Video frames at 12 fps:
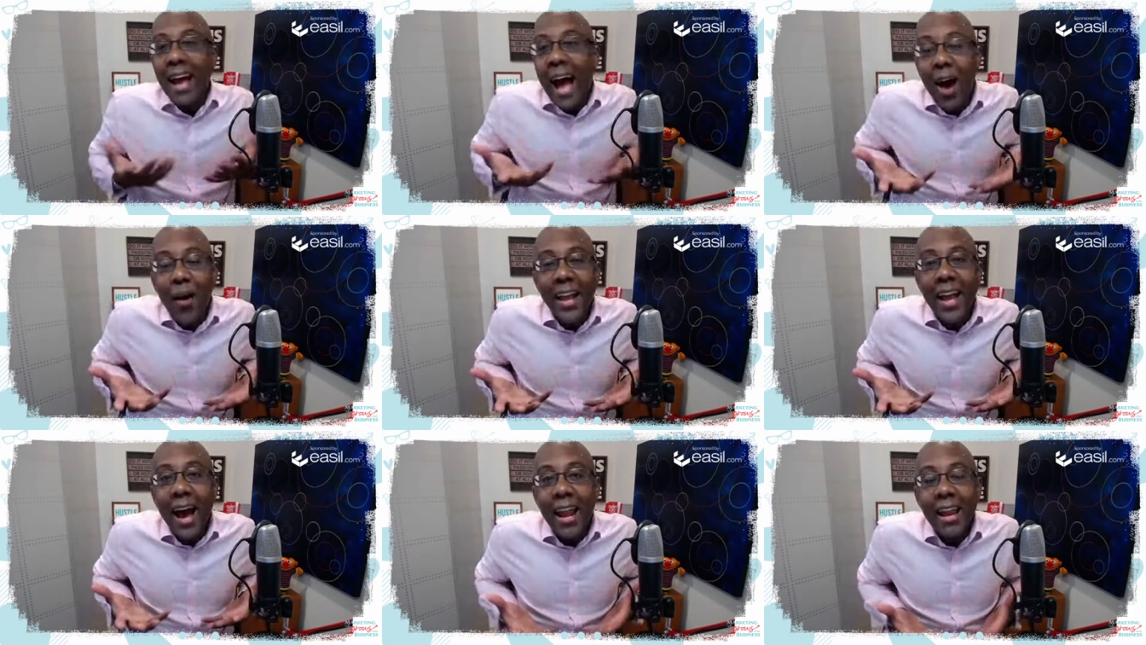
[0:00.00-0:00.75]
How
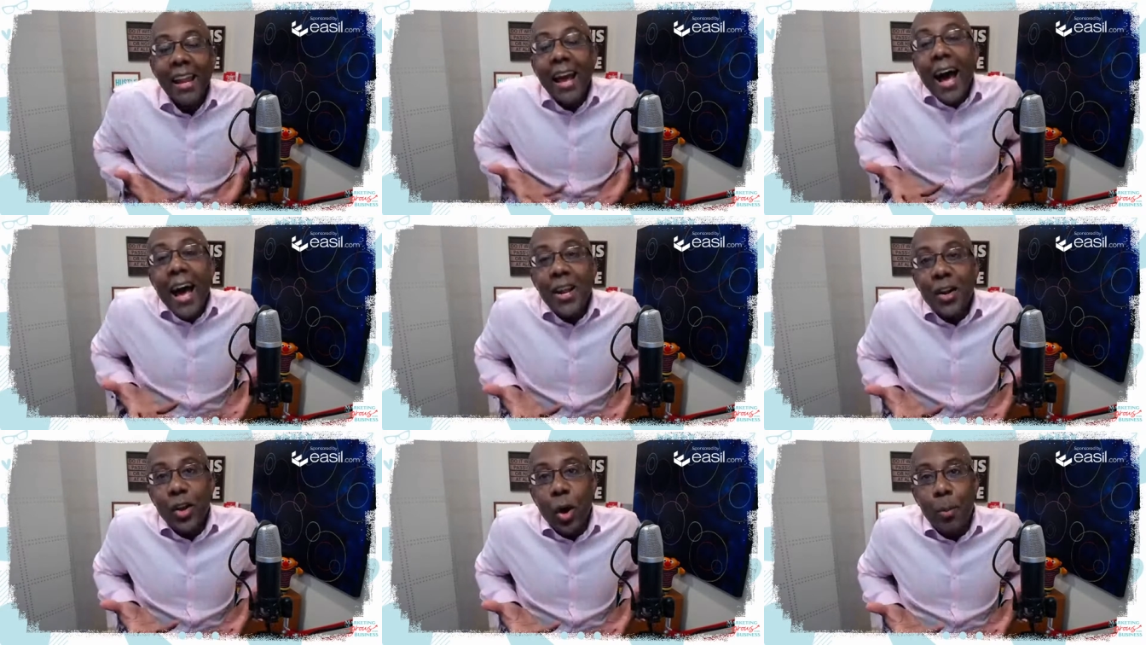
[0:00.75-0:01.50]
I got it, I
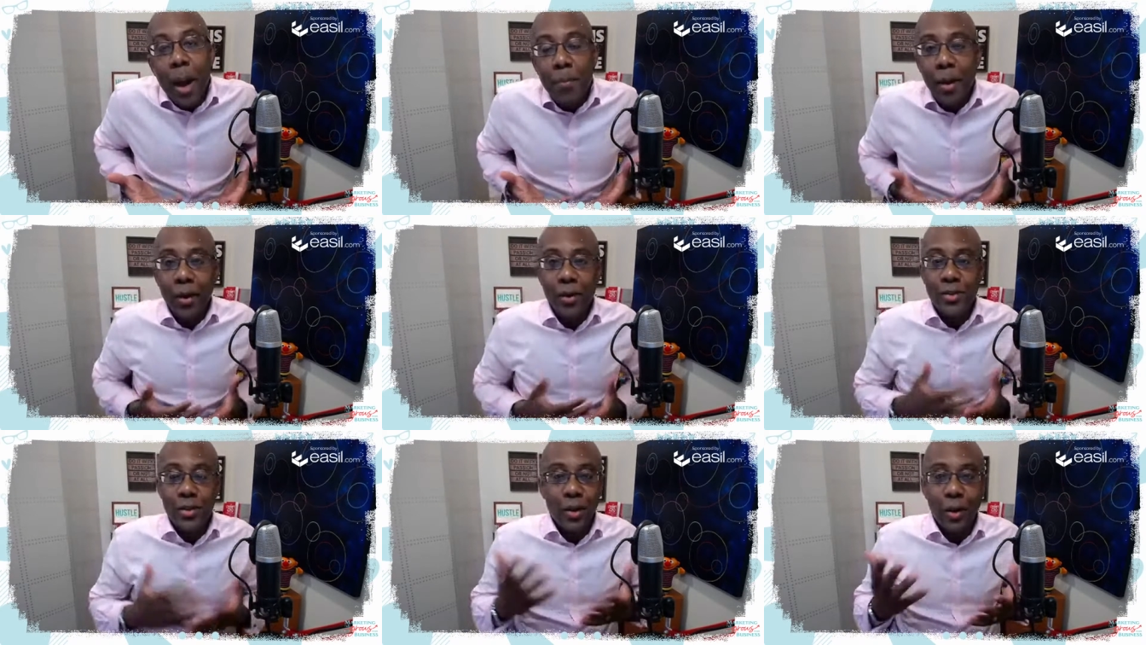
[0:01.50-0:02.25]
don't know. My
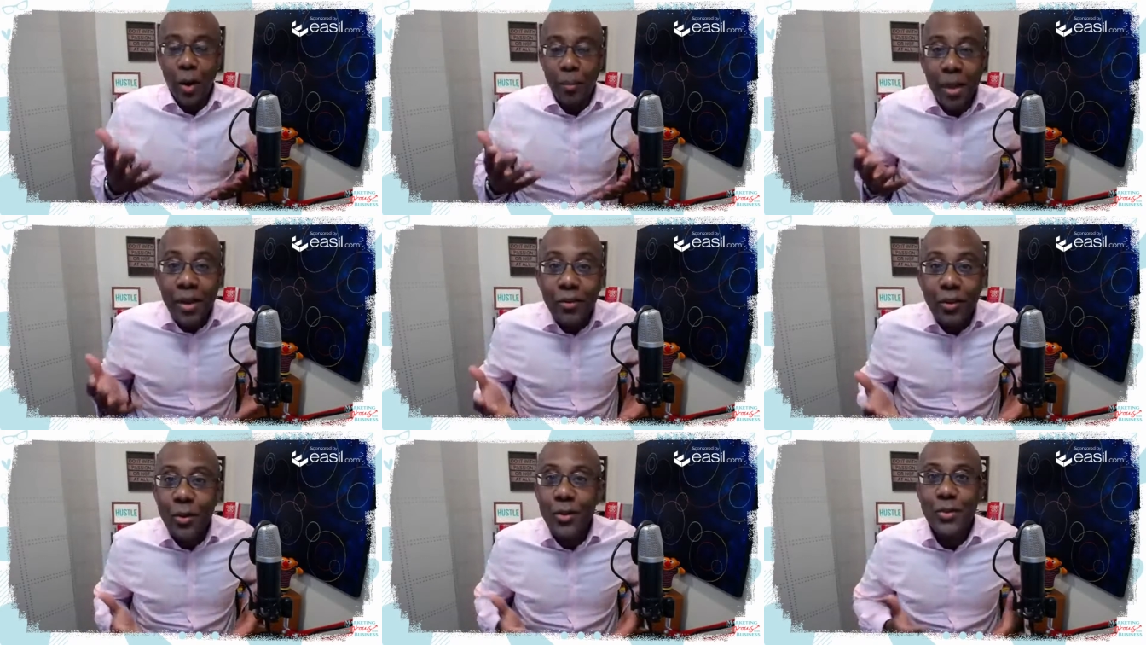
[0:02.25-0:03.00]
parents are
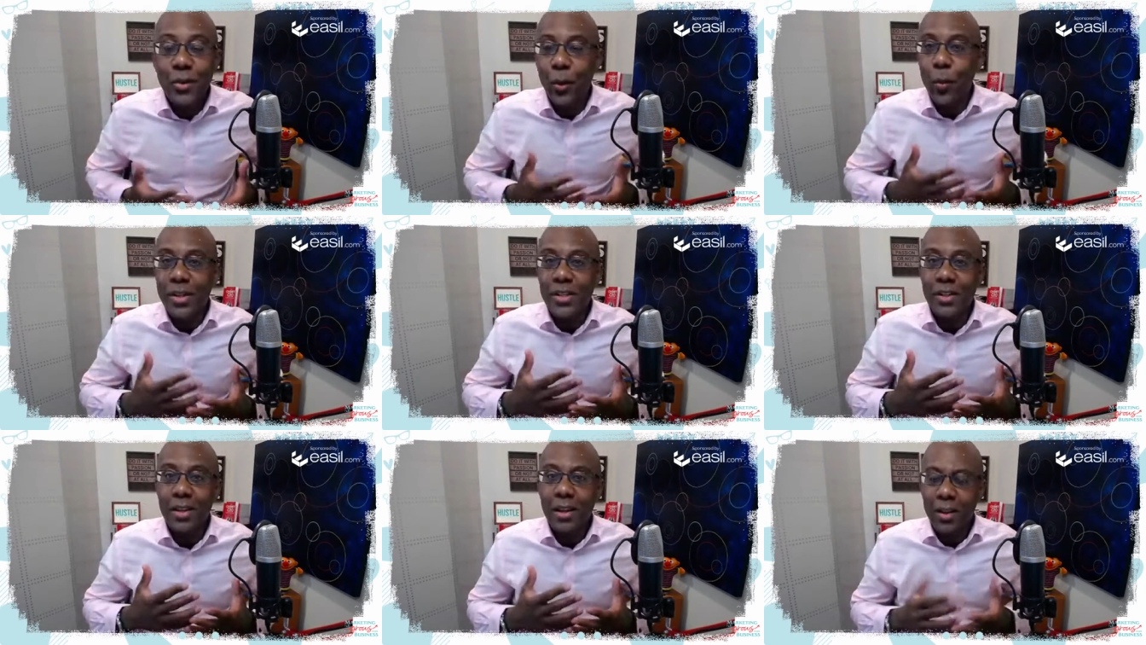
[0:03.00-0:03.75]
ministers, so it
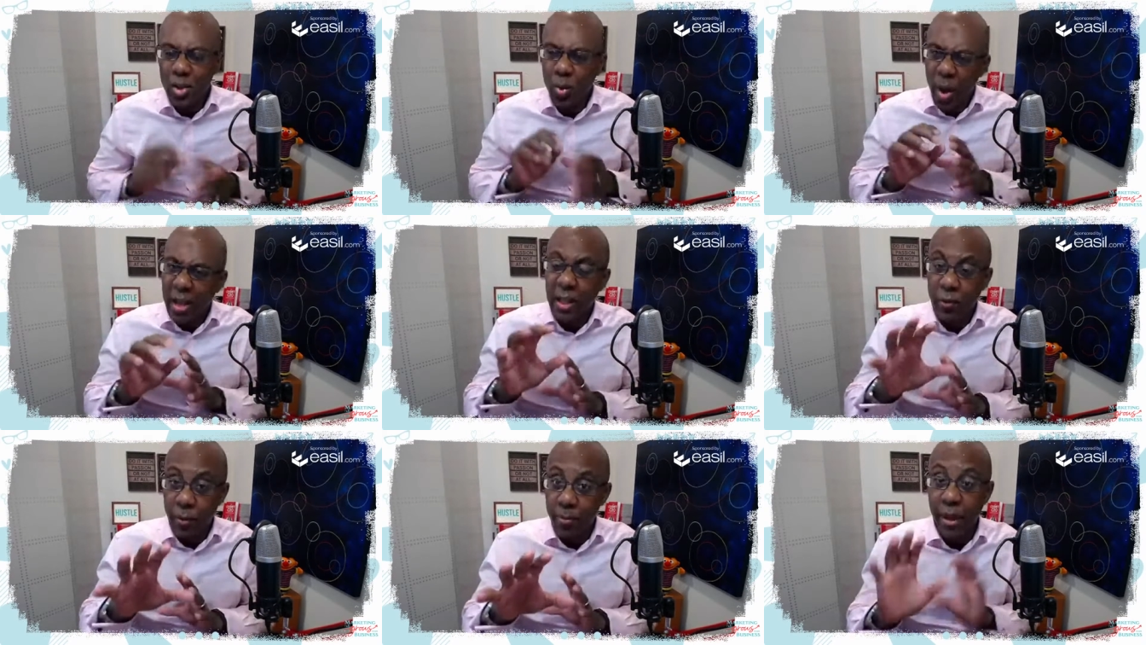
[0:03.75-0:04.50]
wasn't
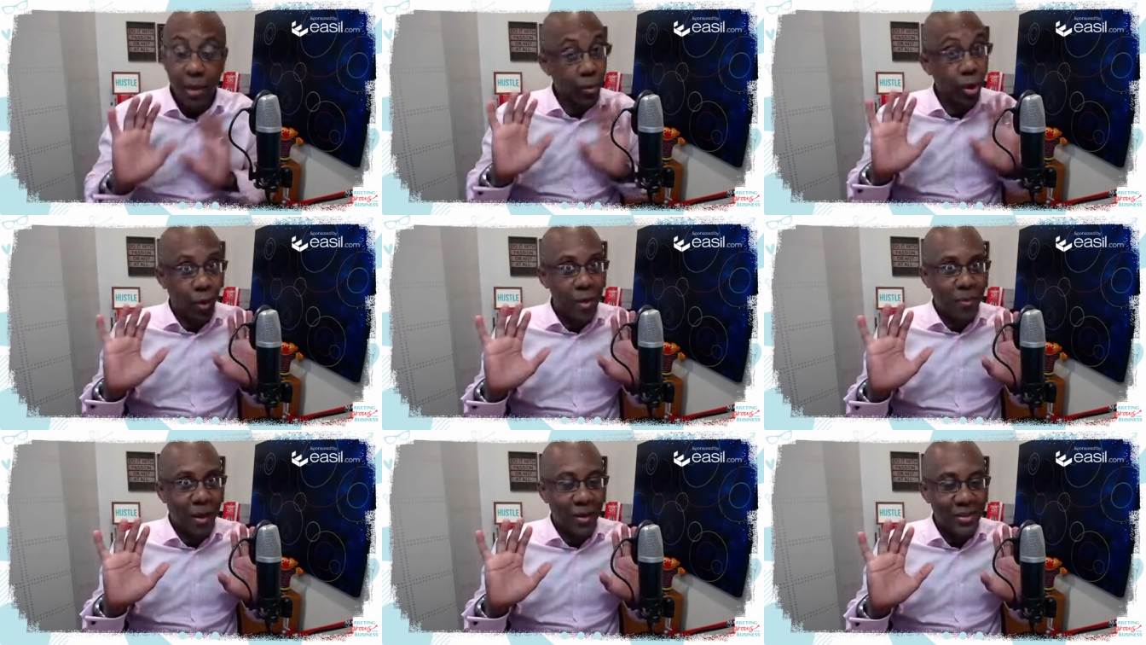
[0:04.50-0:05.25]
directly from them. The
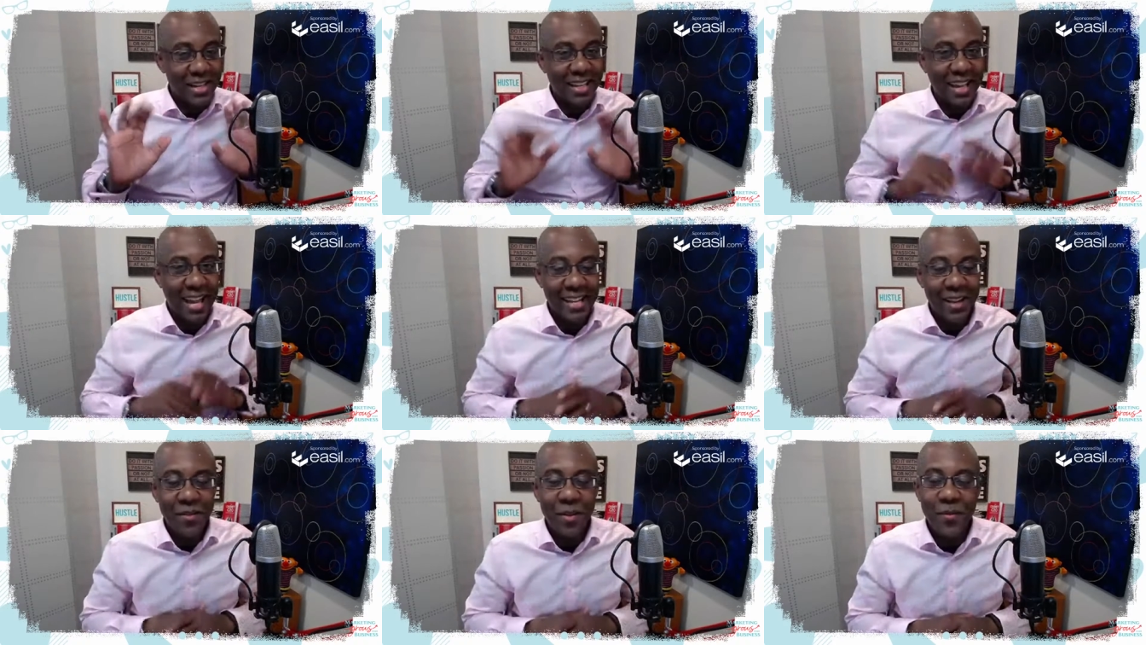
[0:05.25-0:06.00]
great parents, I
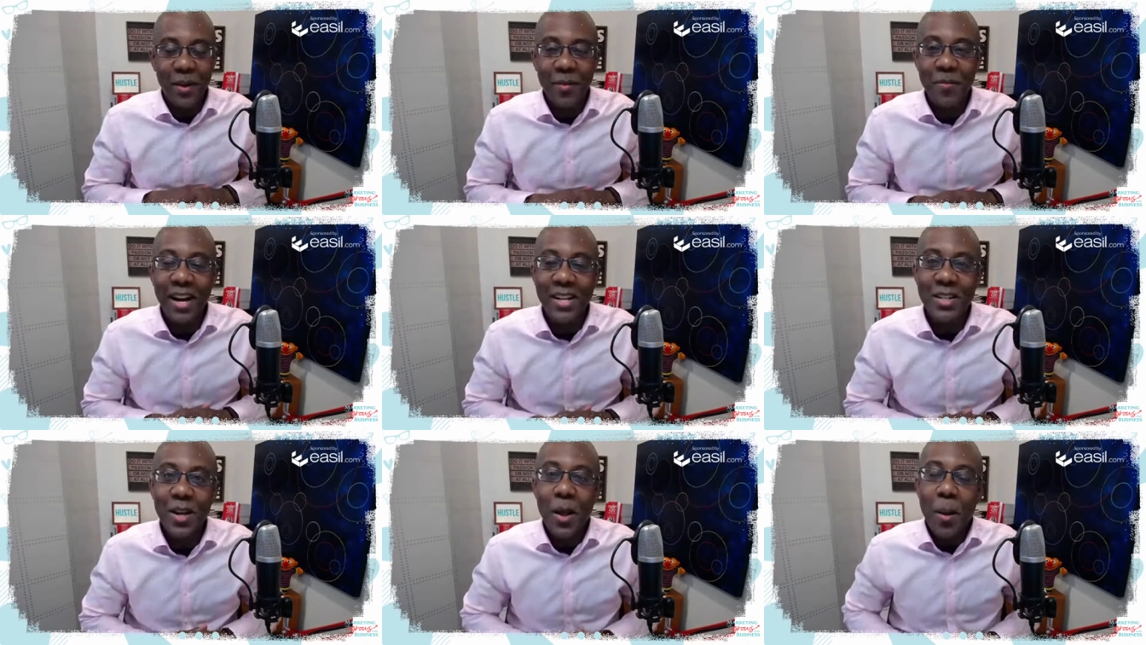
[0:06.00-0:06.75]
love them very
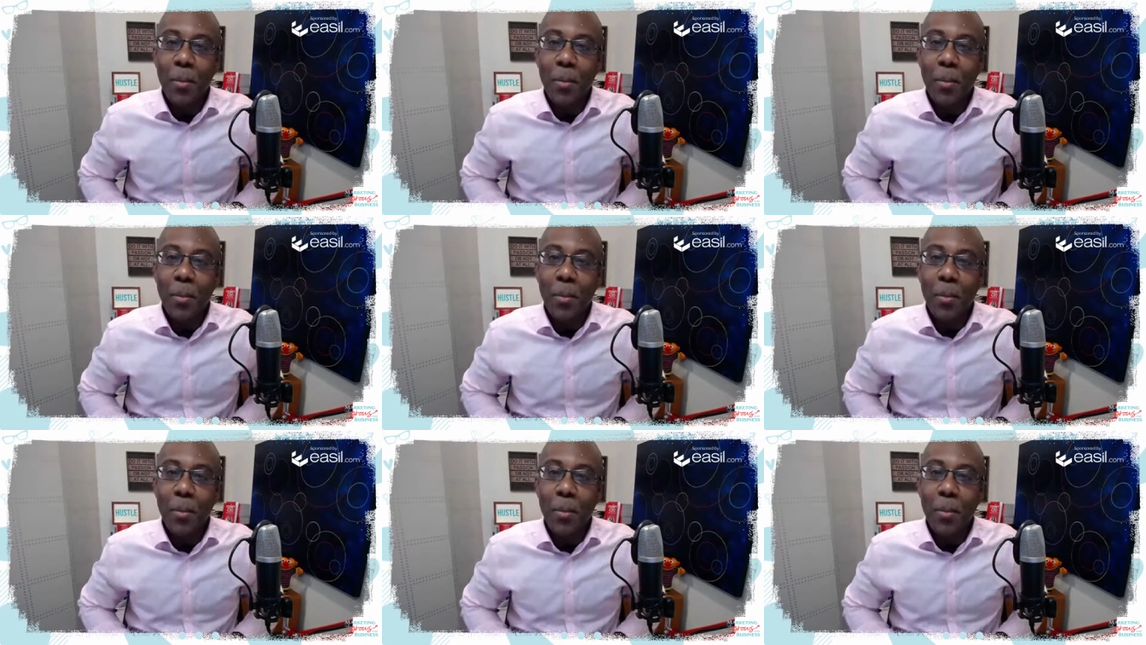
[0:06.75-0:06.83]
much.